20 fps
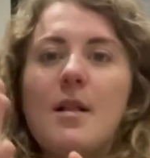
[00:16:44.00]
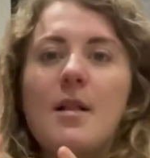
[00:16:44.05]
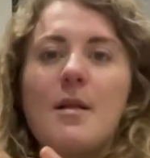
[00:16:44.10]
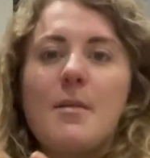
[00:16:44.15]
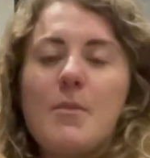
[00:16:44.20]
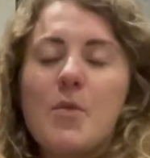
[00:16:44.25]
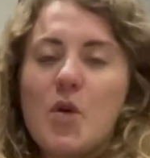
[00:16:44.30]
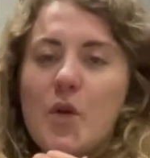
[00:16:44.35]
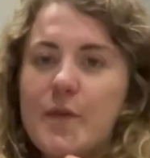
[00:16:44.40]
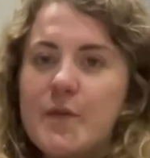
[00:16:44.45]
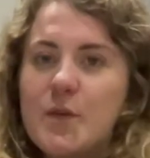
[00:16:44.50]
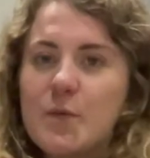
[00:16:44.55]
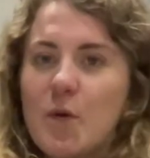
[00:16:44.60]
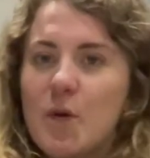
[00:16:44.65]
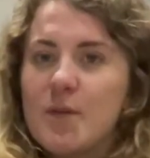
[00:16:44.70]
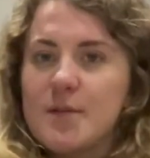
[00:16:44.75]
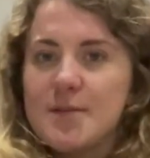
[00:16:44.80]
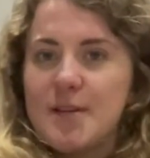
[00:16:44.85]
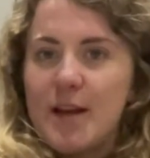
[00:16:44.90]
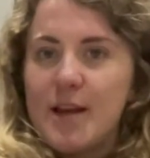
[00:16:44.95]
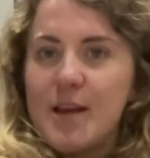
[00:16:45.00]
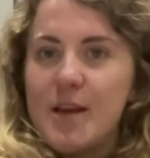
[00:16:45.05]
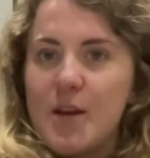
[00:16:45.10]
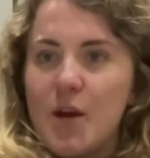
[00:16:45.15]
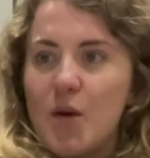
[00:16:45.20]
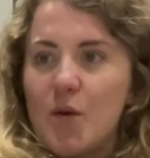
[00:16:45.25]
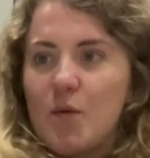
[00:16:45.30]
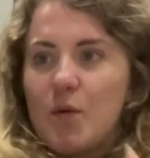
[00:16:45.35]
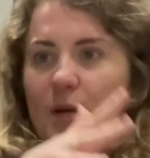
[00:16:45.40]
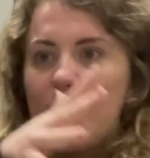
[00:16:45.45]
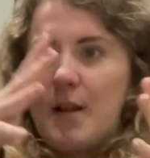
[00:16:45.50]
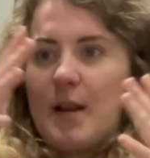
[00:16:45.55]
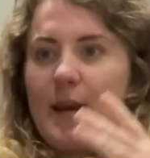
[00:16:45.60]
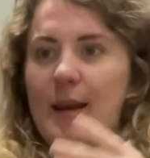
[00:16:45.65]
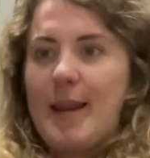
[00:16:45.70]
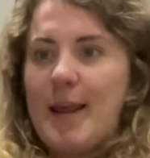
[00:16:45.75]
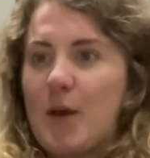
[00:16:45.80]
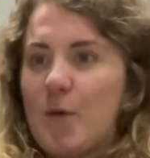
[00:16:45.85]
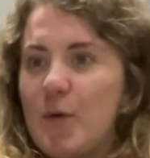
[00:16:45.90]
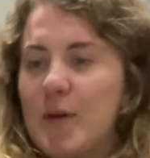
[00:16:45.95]
move towards like, you know,
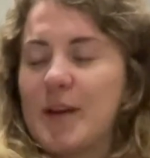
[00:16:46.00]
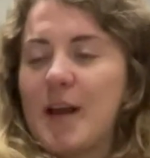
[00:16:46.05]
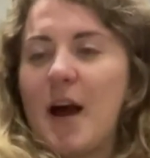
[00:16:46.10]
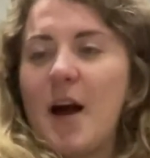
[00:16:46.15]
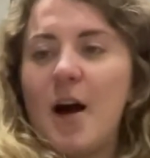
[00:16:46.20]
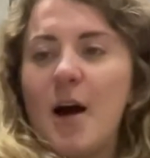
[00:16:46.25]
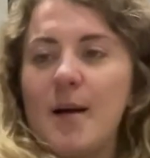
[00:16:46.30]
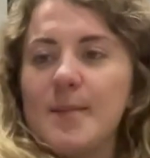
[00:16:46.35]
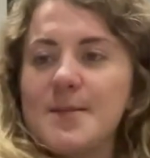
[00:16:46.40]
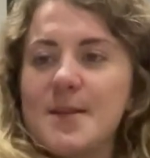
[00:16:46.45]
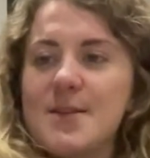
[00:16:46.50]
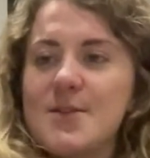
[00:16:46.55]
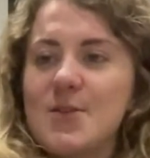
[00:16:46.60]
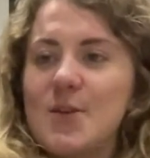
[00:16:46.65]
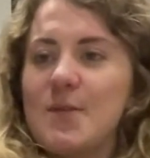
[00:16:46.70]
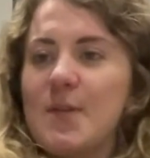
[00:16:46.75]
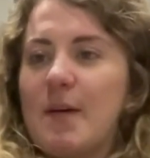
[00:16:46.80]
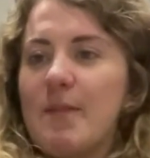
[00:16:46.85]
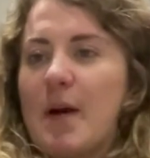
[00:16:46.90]
liquid carbs and stuff.